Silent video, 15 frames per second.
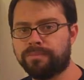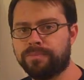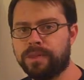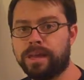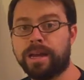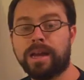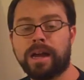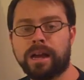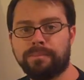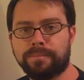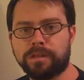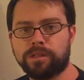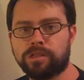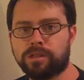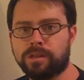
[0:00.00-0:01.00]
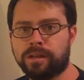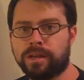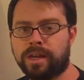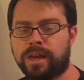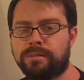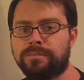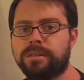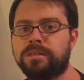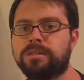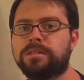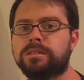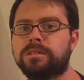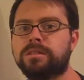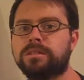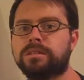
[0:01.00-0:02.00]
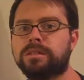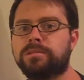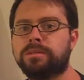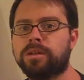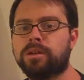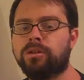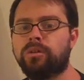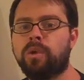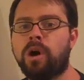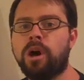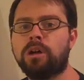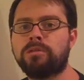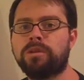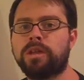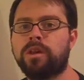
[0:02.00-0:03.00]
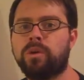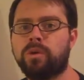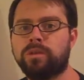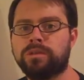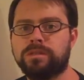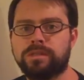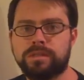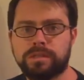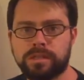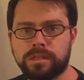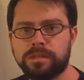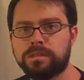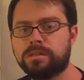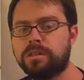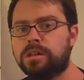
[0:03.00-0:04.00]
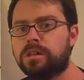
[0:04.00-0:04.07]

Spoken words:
the incumbents. The incumbent is somebody who already holds the seat.